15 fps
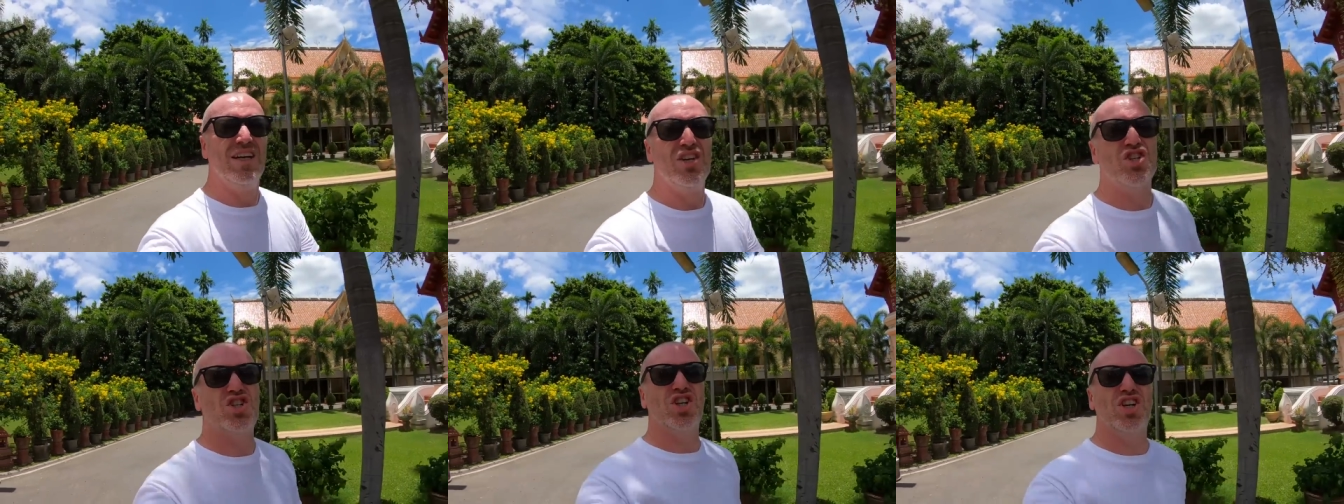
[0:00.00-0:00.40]

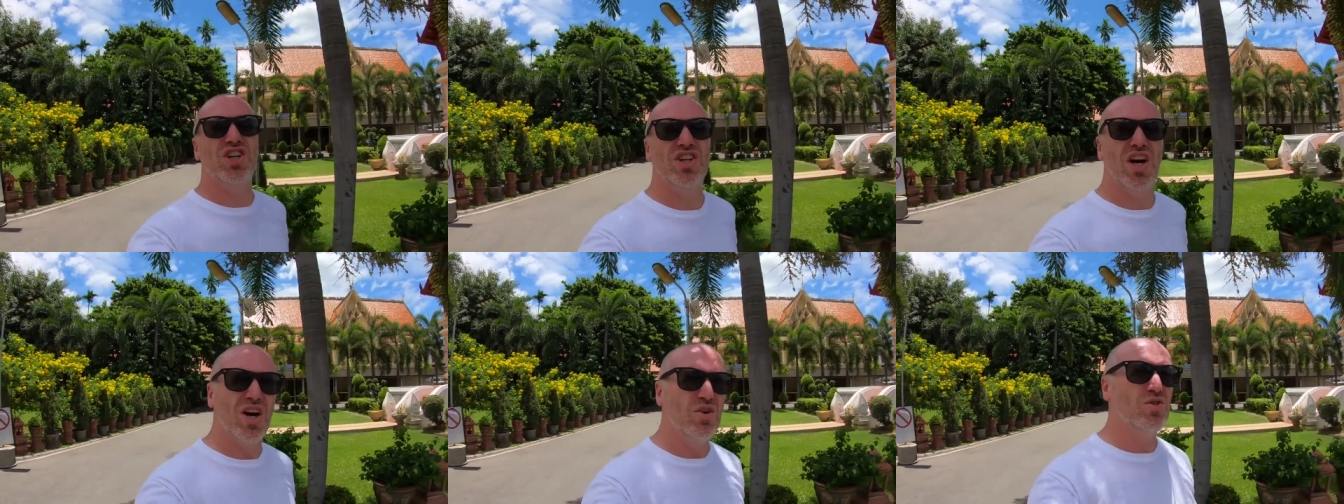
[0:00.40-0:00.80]
She
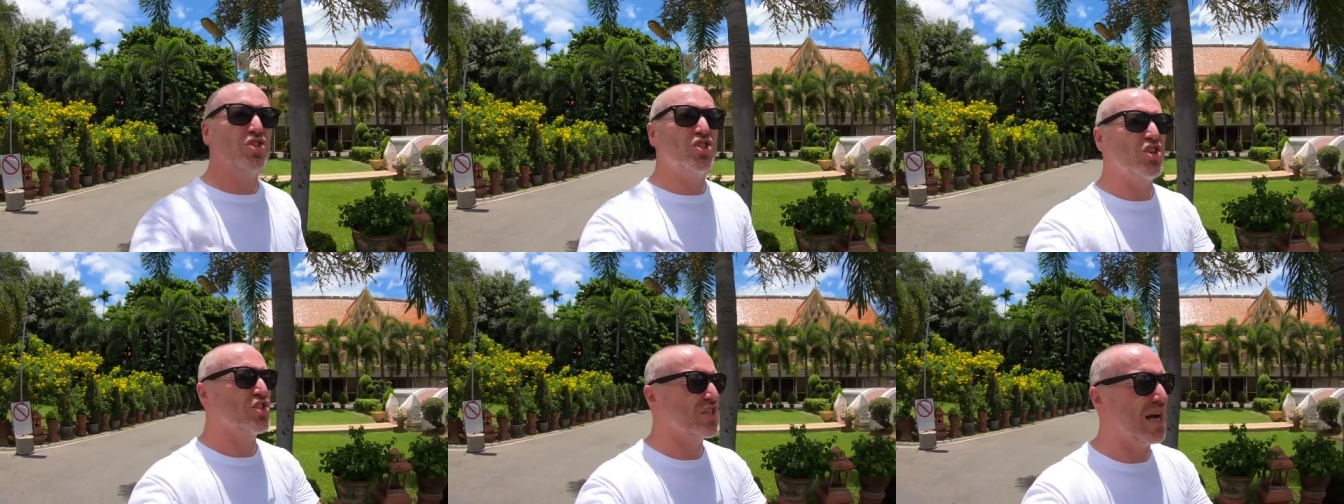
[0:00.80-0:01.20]
knows
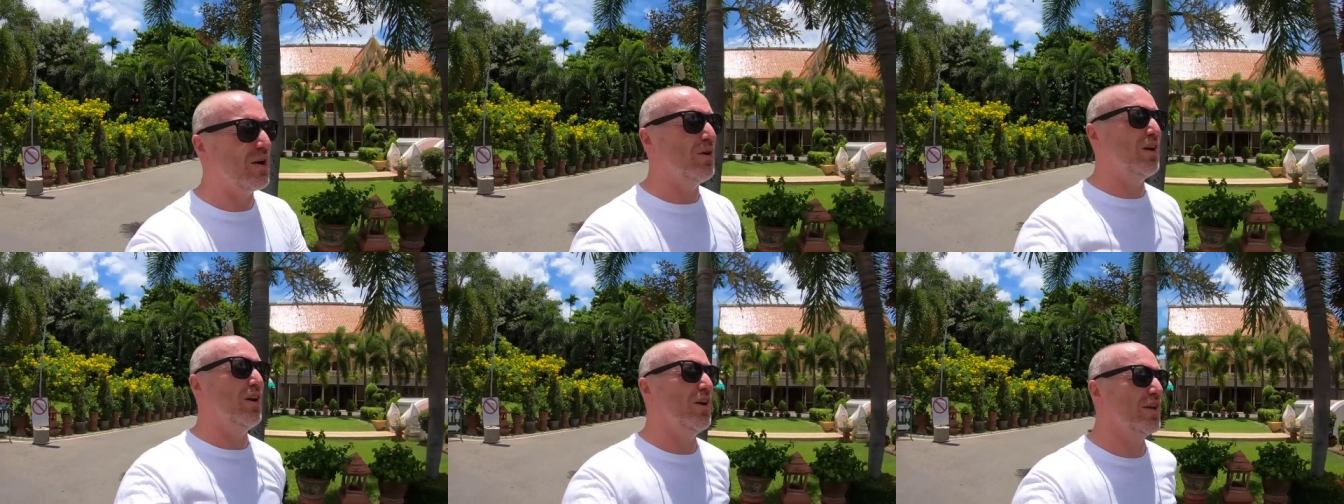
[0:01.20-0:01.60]
just
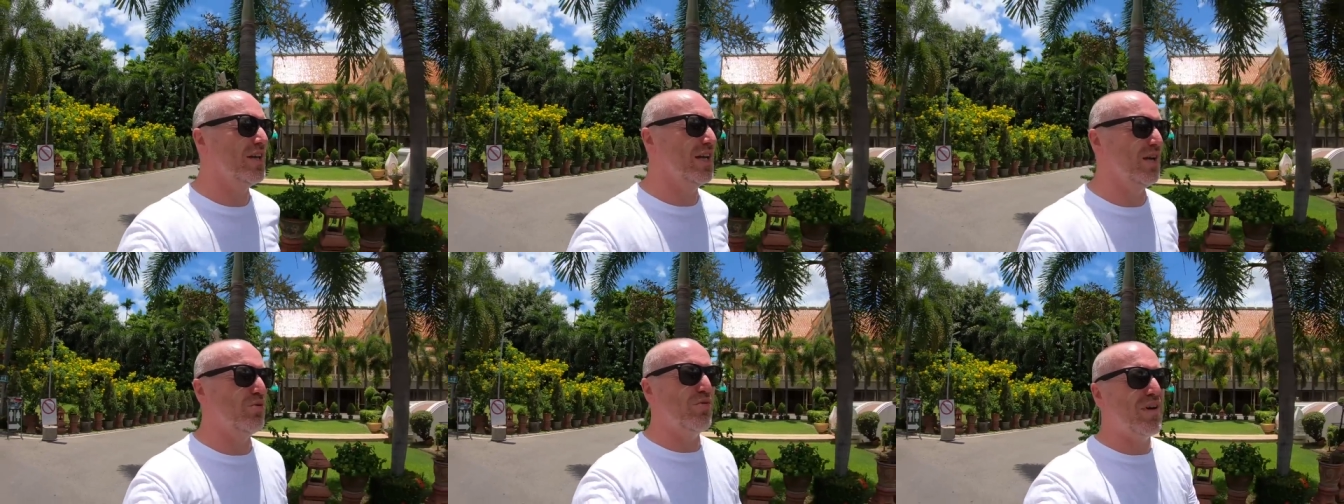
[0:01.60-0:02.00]
how I
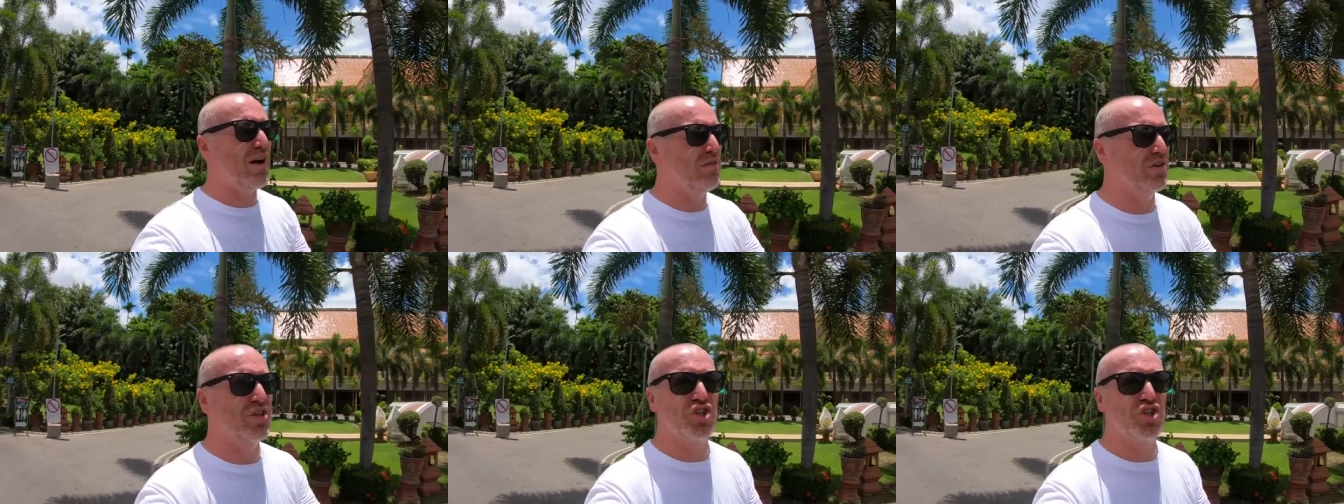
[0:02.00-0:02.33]
like it without